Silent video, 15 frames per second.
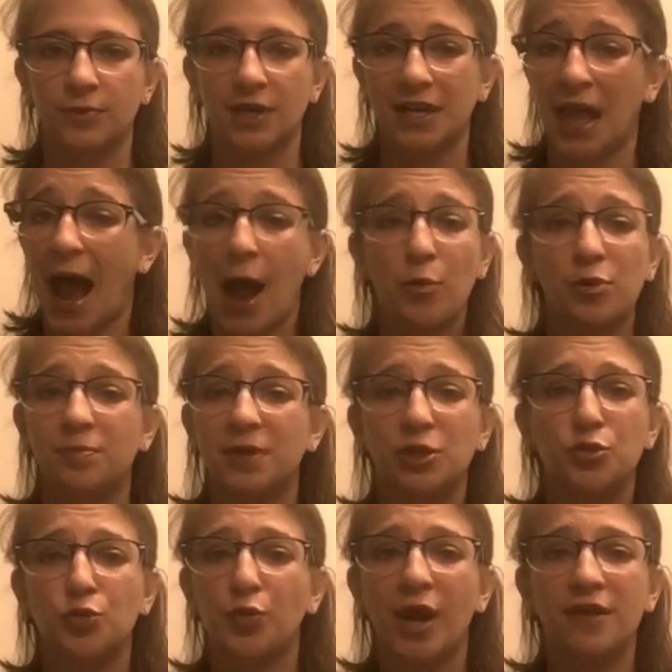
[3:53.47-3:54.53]
And I would be
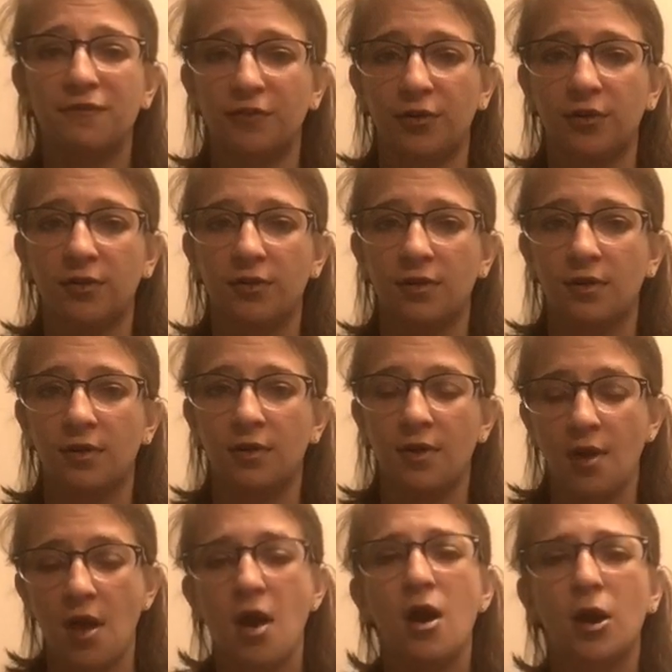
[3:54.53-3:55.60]
grateful,
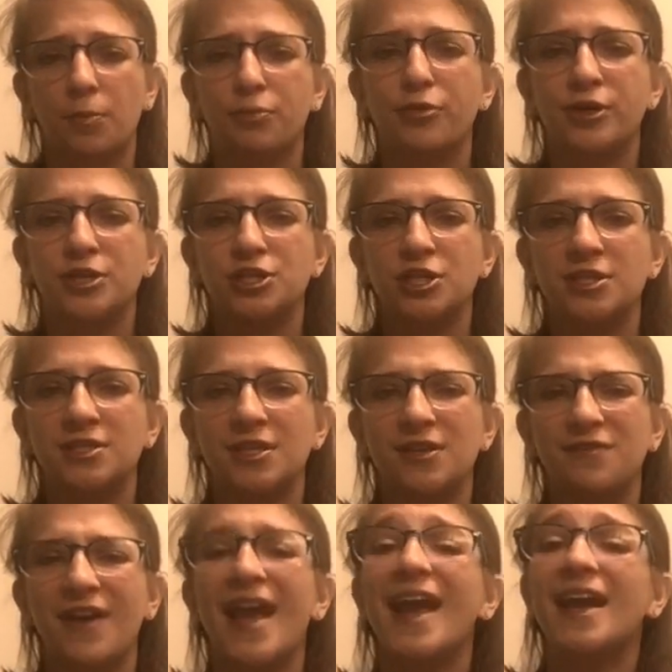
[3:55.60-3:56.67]

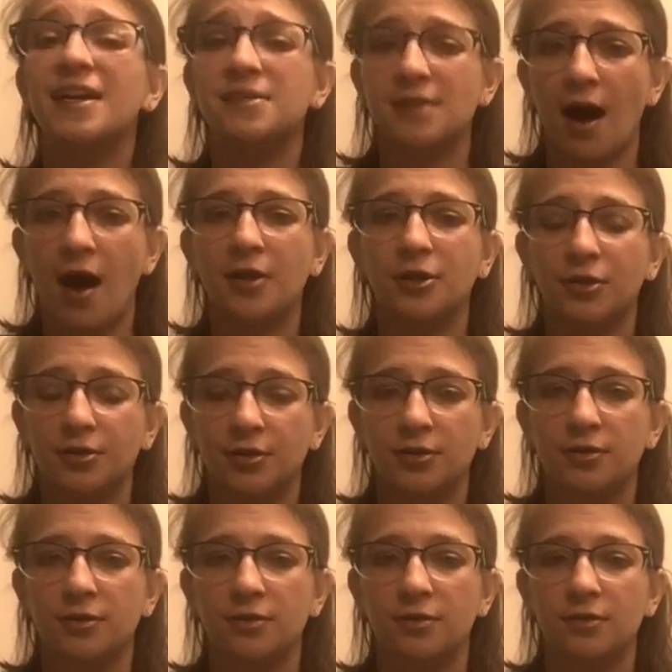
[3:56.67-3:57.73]
appreciative, and honored
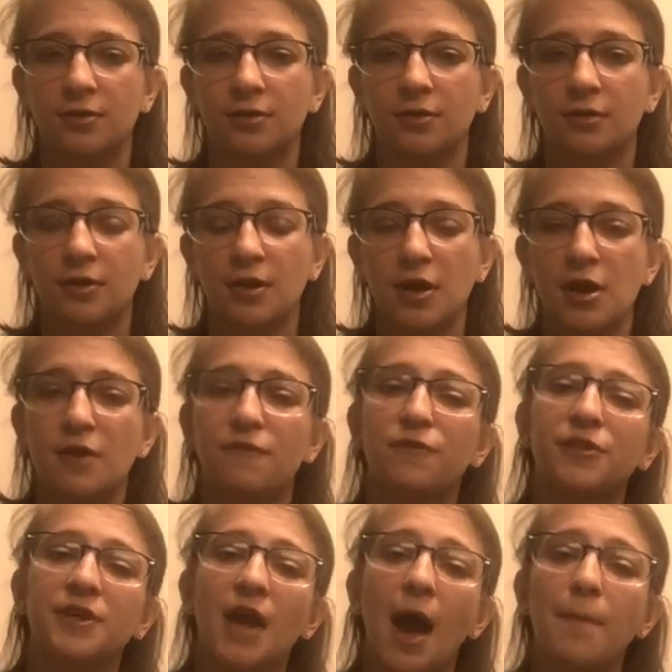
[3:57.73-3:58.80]

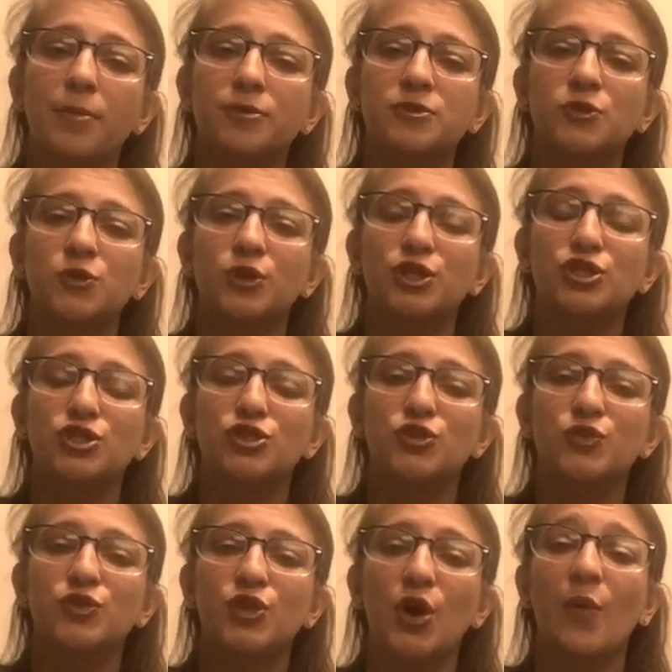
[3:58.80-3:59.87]
for the opportunity to
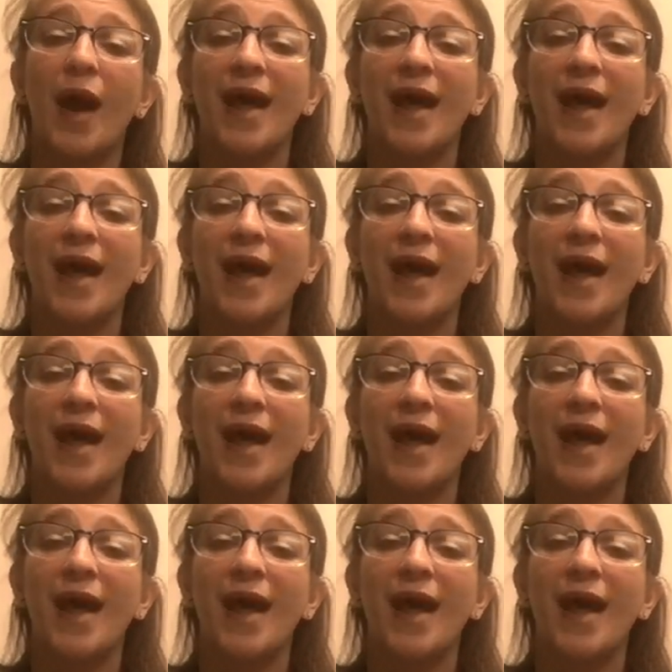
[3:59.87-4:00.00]
do so